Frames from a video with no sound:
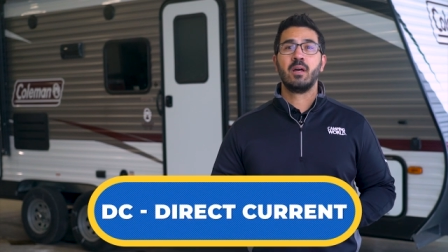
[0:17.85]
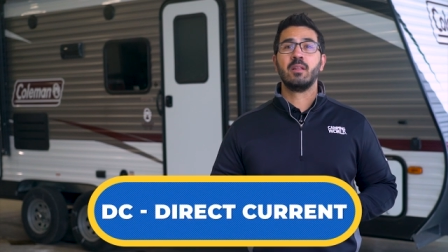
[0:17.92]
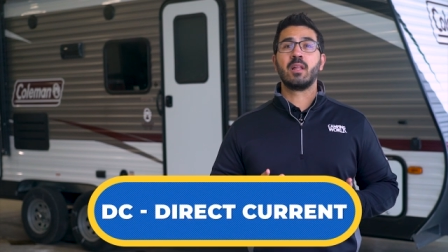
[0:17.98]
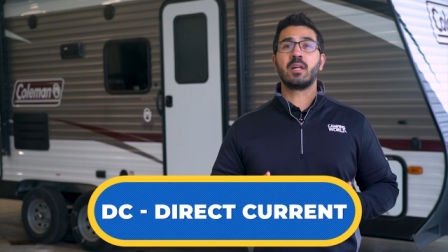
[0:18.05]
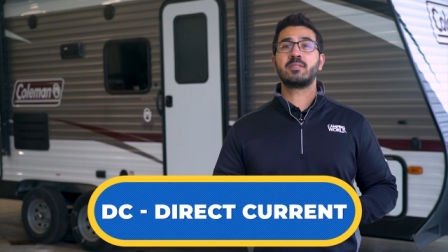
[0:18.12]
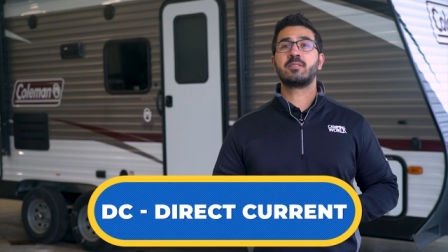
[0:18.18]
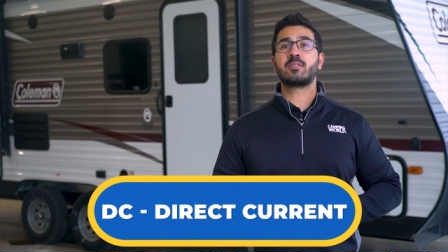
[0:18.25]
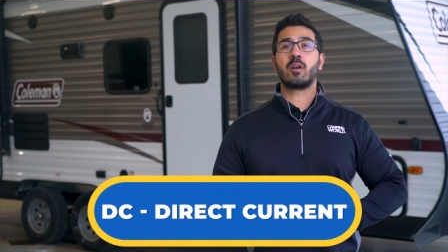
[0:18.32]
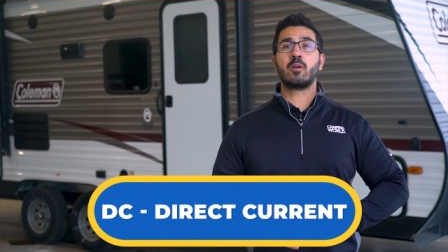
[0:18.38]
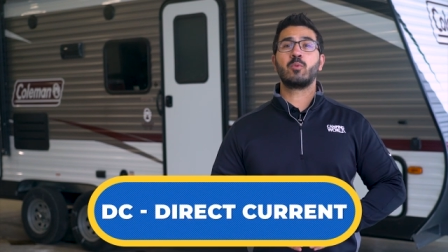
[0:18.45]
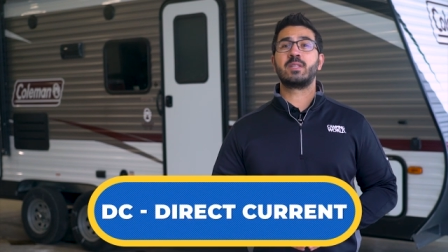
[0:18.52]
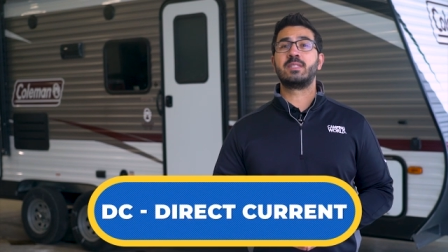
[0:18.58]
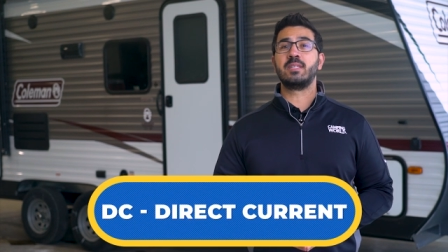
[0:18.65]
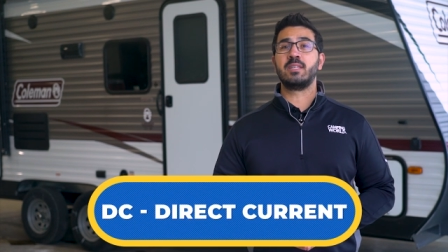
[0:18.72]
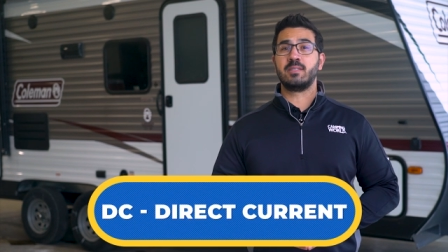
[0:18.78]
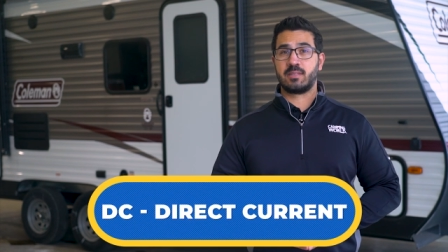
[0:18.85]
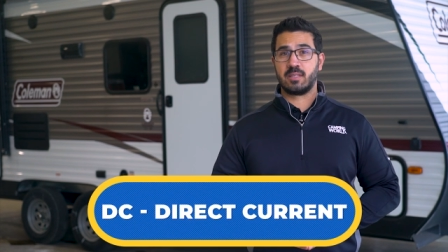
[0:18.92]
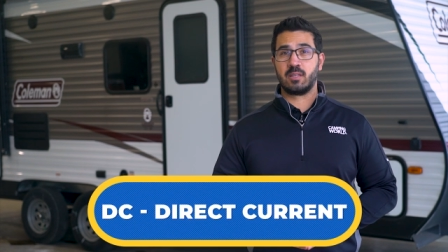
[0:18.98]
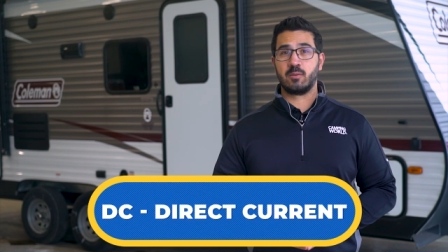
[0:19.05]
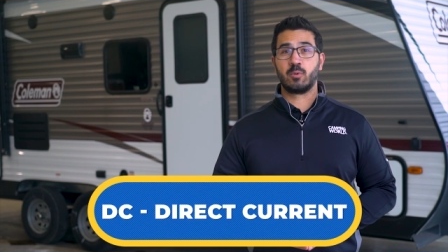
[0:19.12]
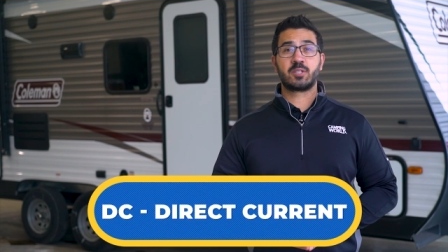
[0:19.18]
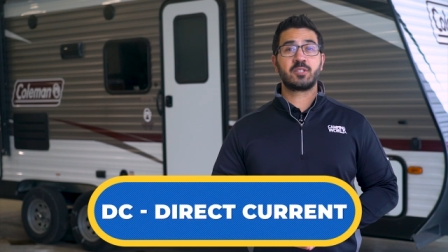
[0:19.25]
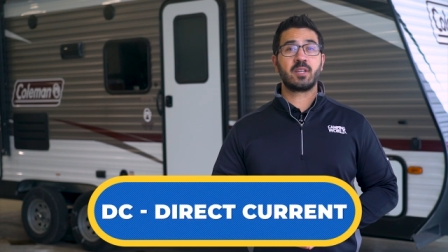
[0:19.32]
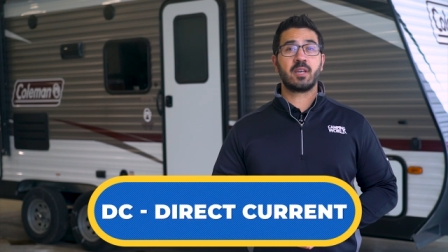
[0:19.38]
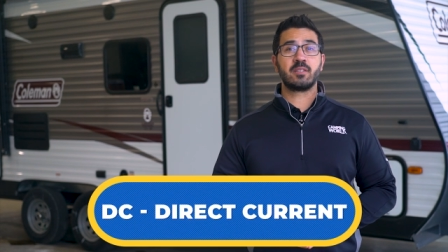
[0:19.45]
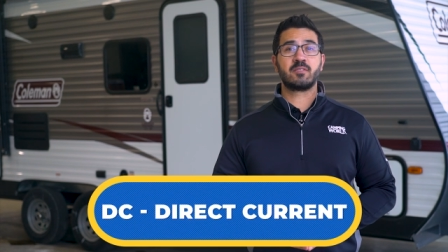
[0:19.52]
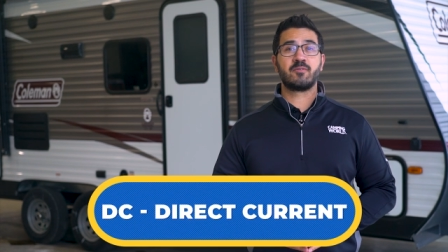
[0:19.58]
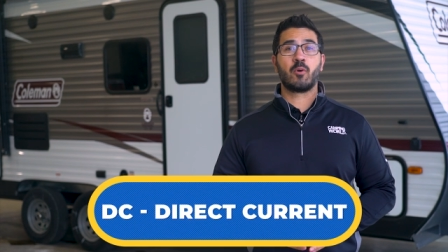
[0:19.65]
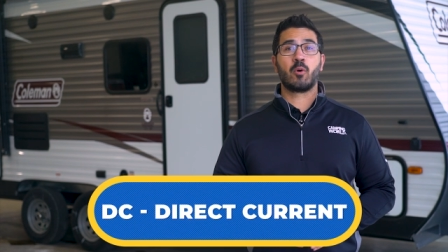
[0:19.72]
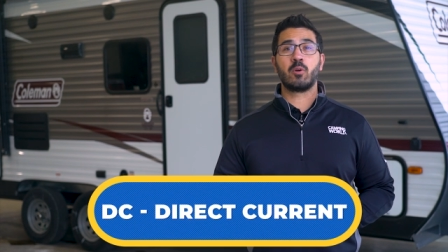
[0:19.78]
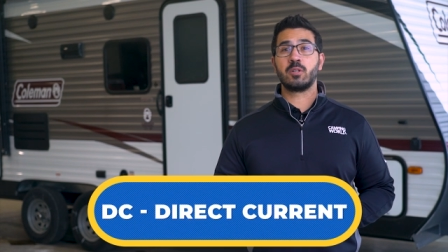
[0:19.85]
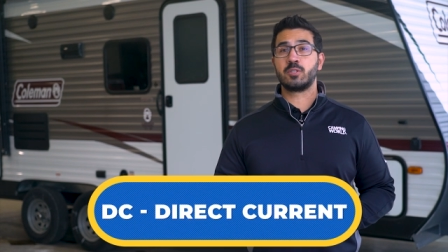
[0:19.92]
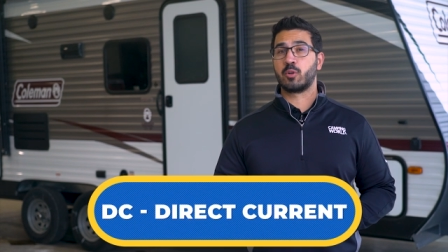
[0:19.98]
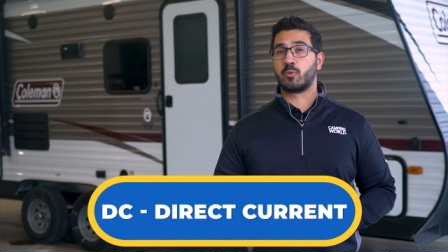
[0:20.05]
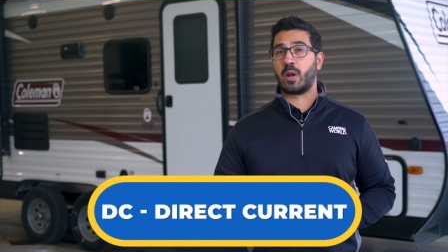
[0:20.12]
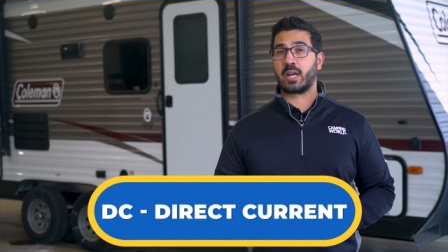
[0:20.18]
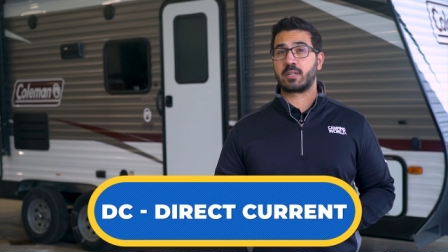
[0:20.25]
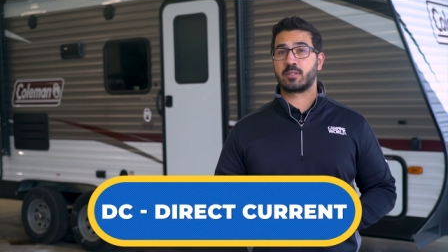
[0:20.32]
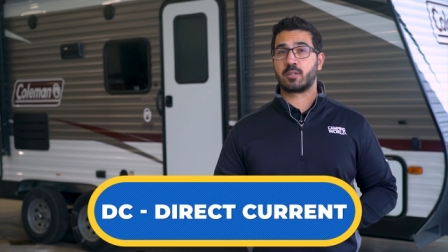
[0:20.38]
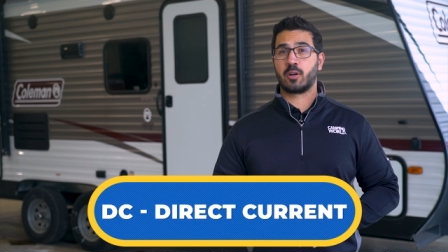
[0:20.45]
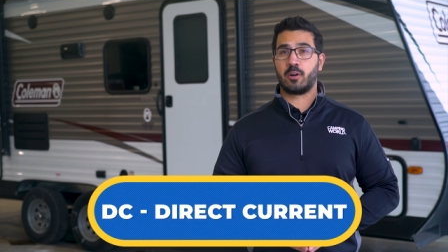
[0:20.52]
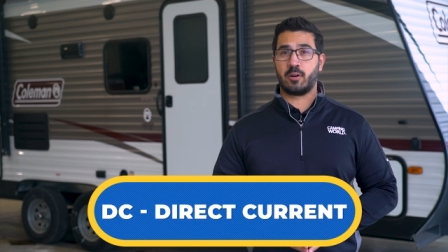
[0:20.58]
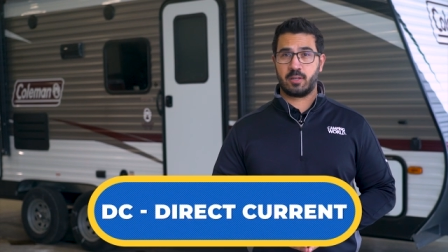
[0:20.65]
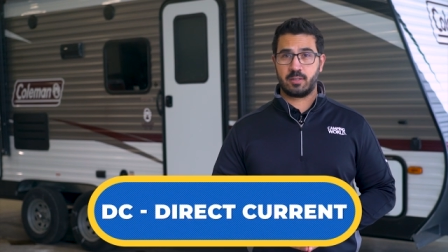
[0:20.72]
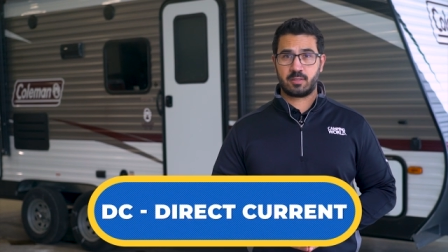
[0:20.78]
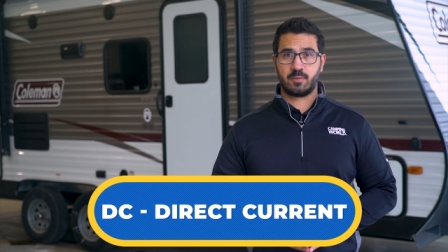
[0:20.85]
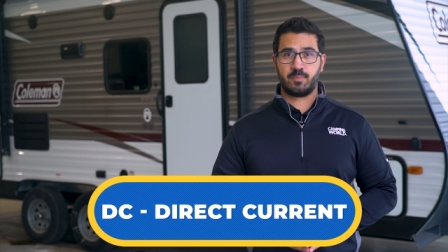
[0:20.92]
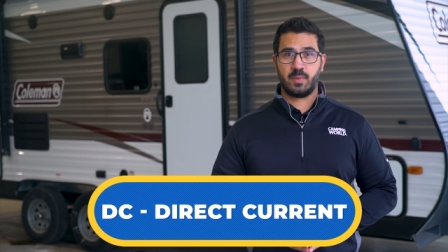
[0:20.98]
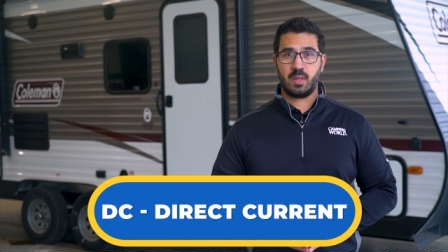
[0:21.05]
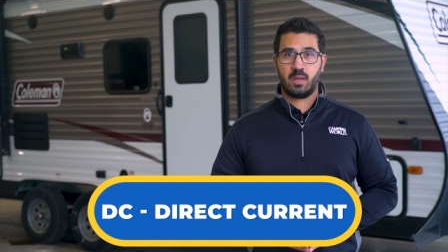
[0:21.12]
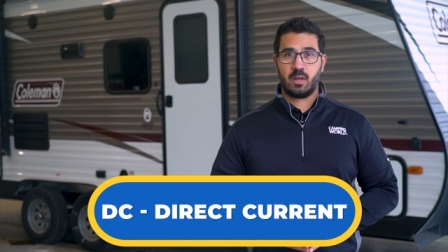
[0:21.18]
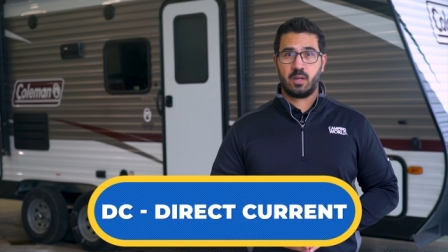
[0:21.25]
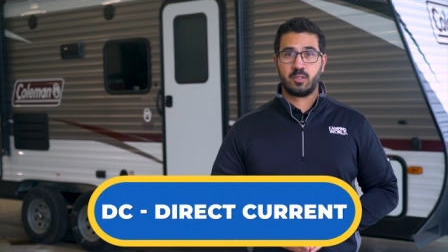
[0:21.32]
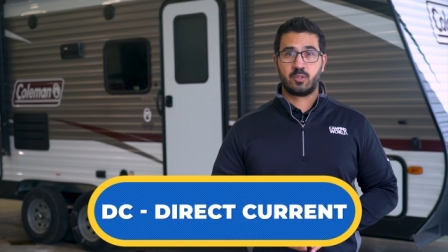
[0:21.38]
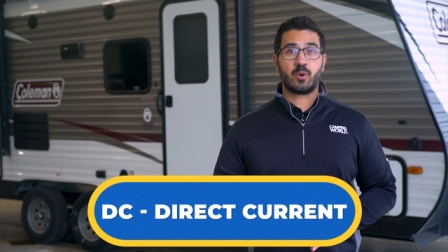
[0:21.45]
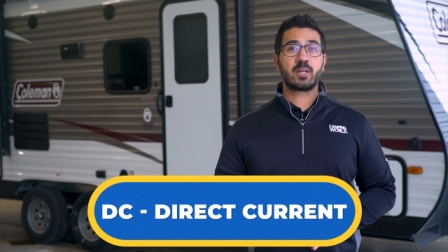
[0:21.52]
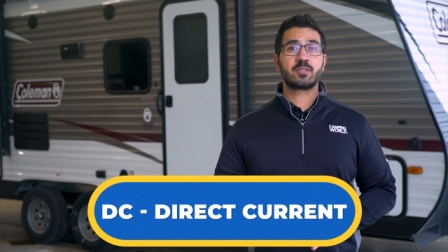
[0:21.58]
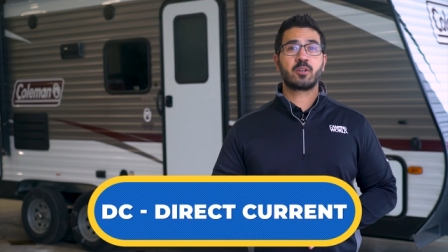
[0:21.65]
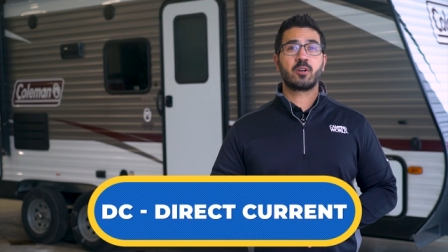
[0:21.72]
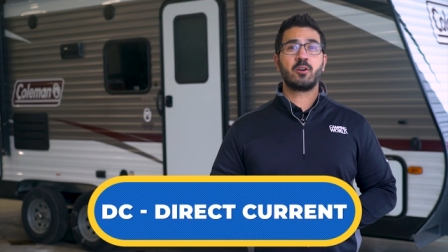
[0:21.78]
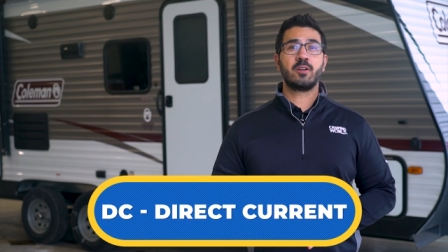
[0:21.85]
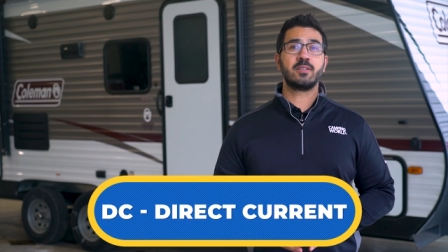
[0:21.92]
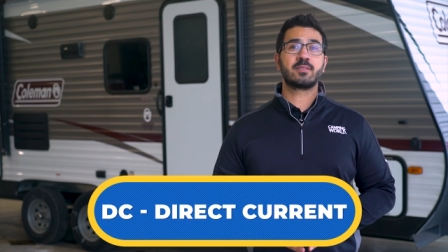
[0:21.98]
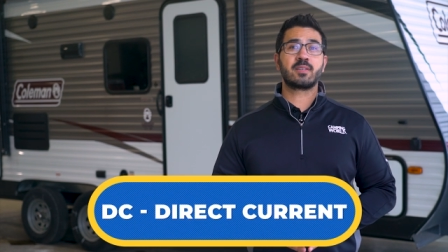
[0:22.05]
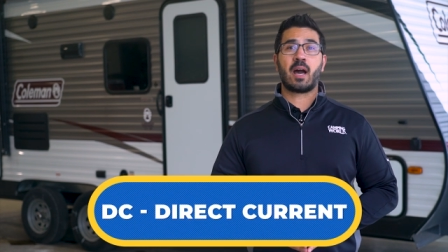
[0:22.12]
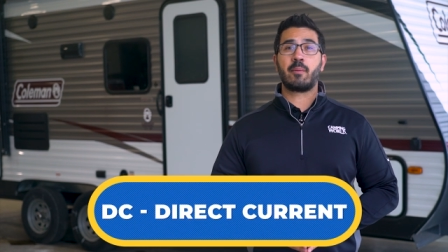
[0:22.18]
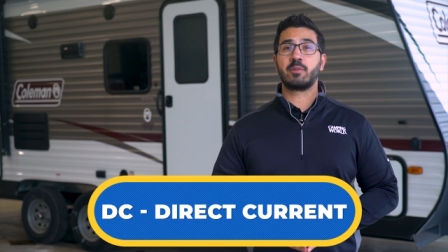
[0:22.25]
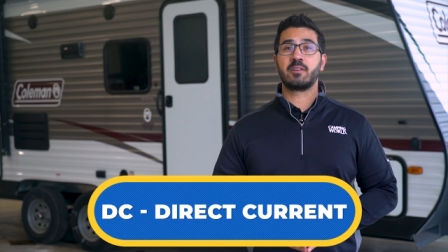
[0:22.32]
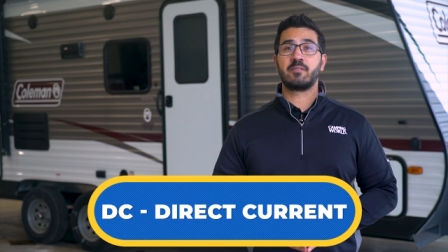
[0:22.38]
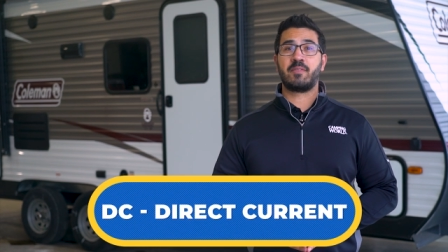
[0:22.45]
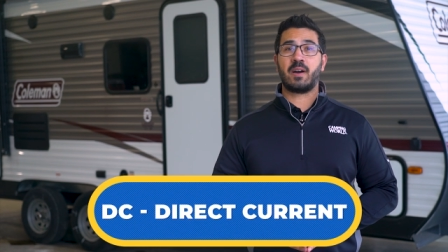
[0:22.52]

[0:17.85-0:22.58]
Let's start with DC, which stands for direct current. Direct current is commonly